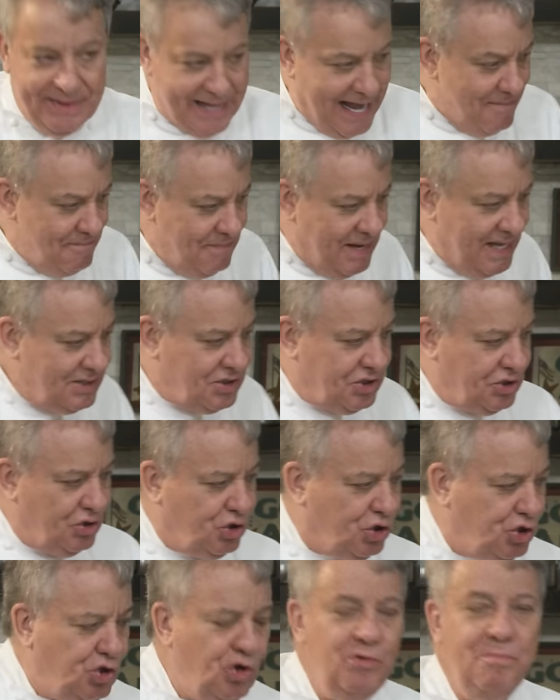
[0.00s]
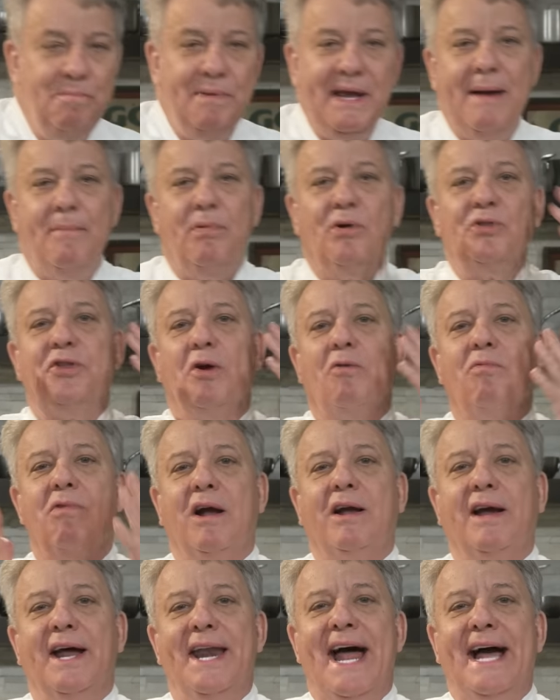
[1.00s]
That means you shouldn't be able to
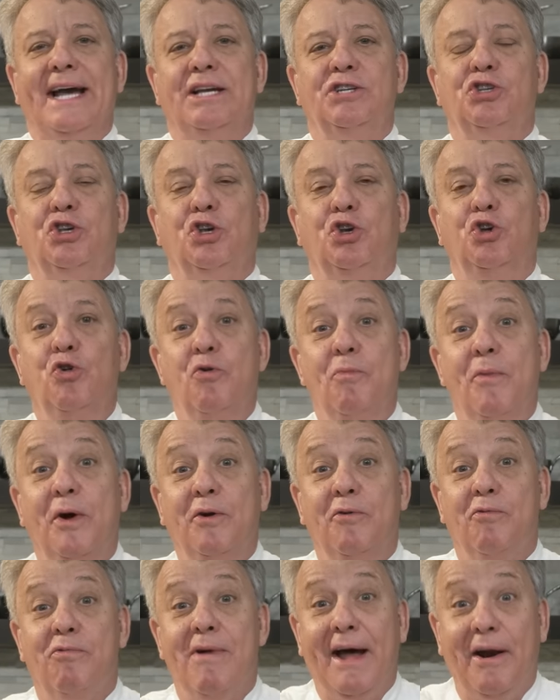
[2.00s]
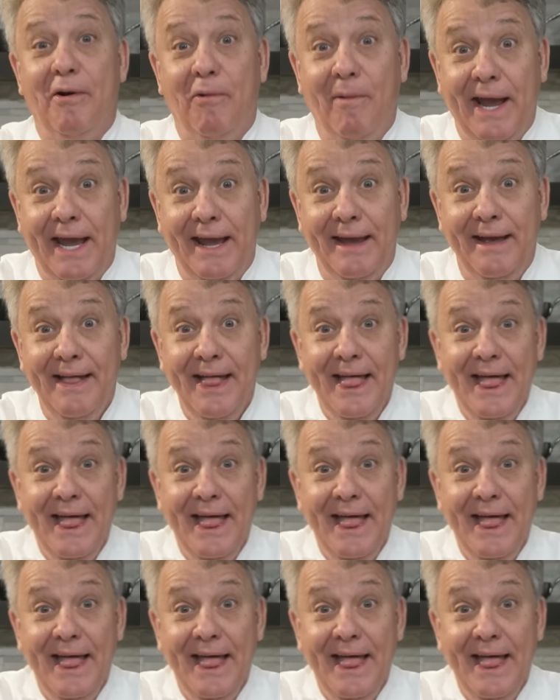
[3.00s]
recognize cumin right away.